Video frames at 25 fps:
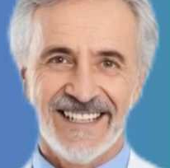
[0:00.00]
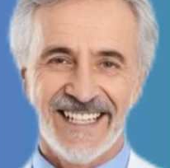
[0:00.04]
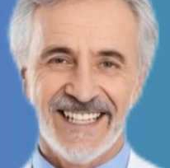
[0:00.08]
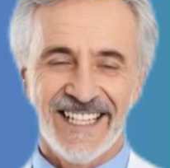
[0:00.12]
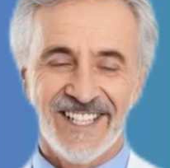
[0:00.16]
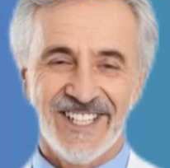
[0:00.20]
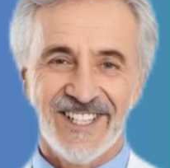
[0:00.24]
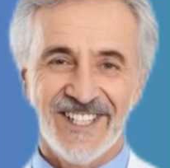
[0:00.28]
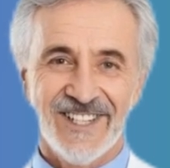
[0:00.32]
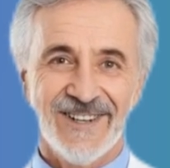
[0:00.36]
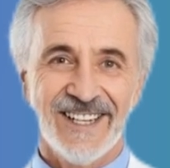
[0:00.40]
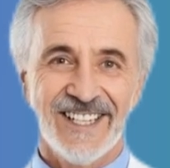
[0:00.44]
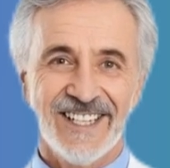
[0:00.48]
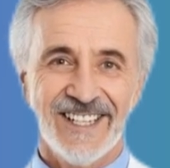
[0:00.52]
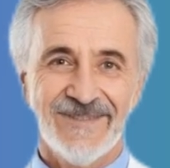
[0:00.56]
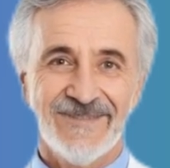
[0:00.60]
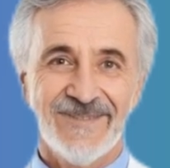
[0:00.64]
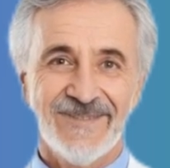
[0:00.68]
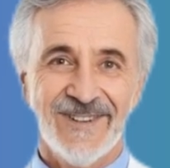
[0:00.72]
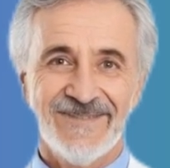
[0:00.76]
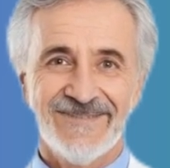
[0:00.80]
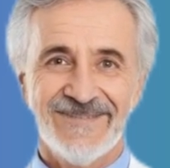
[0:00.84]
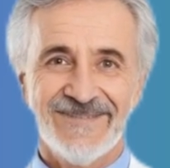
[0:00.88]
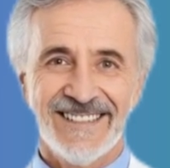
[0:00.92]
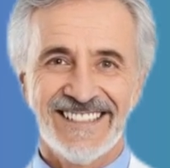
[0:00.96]
ensuring your
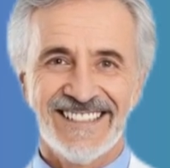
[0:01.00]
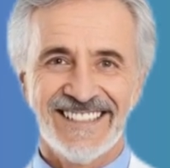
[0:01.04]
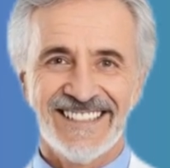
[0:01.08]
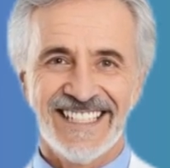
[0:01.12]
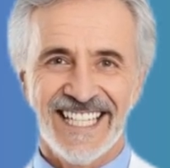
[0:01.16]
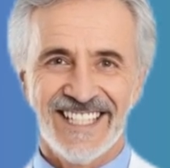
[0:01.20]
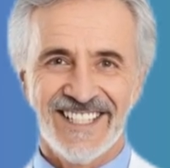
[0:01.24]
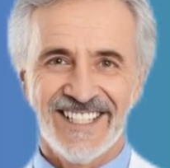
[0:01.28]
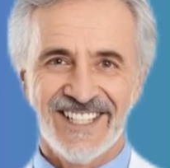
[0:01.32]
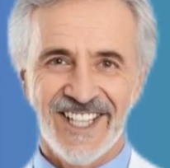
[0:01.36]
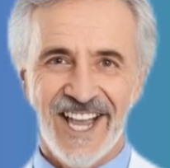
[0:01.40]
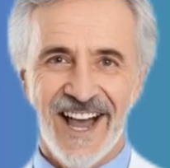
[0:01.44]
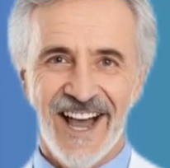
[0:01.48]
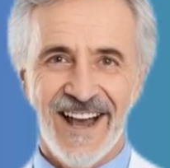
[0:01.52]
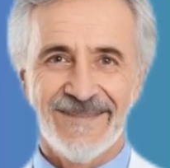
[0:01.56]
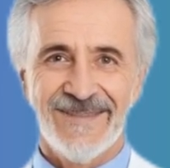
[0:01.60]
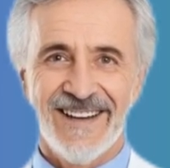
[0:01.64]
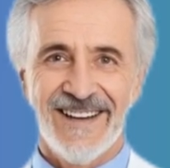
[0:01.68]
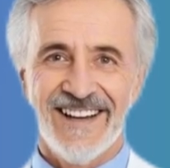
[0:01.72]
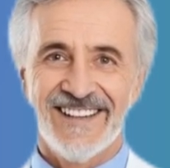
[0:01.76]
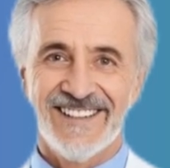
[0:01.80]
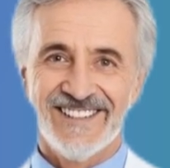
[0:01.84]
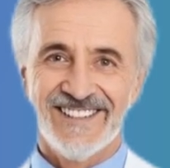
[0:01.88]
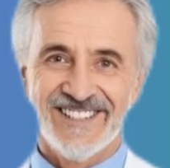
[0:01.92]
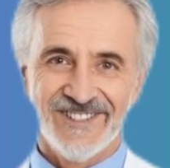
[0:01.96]
movement stays sharp,
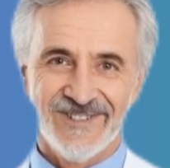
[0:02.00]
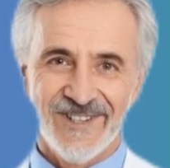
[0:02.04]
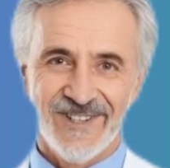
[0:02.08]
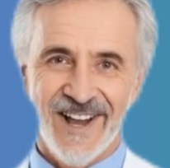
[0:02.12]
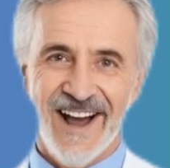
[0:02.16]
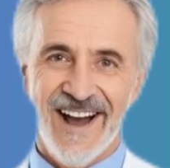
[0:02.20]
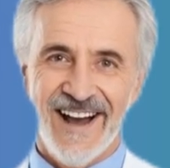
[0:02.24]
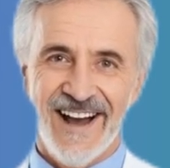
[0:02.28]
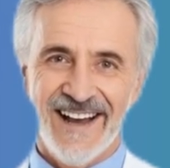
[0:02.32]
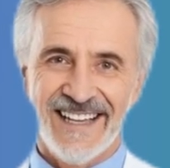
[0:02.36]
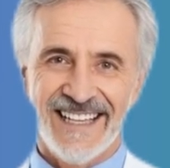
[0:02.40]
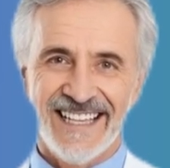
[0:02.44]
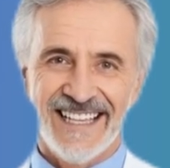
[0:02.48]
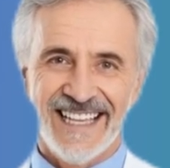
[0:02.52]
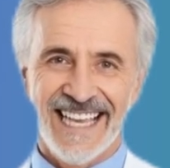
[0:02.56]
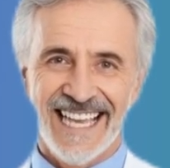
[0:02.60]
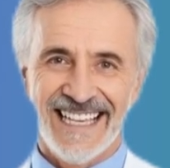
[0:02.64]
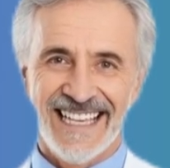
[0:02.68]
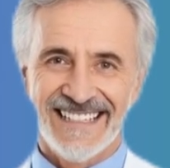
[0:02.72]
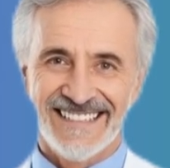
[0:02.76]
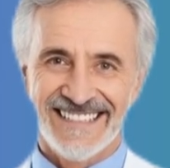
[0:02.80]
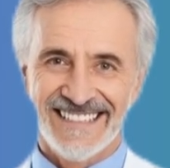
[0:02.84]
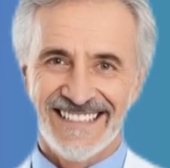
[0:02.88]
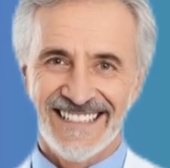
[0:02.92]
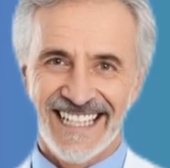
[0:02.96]
strong,
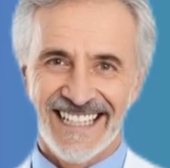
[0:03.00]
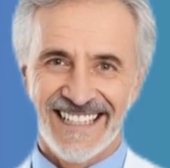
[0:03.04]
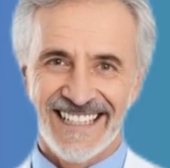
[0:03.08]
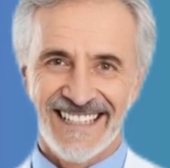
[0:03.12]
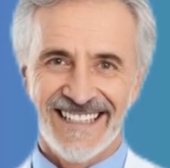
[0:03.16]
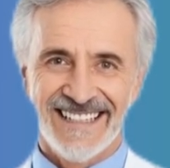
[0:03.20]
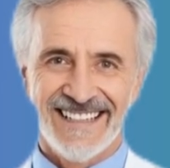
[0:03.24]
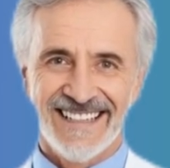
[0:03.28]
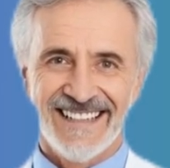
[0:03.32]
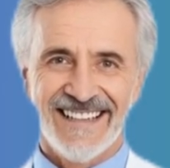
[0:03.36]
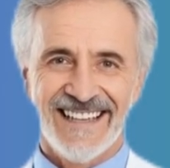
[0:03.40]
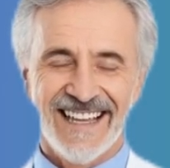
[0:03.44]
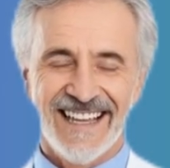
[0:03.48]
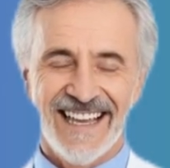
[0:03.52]
and steady.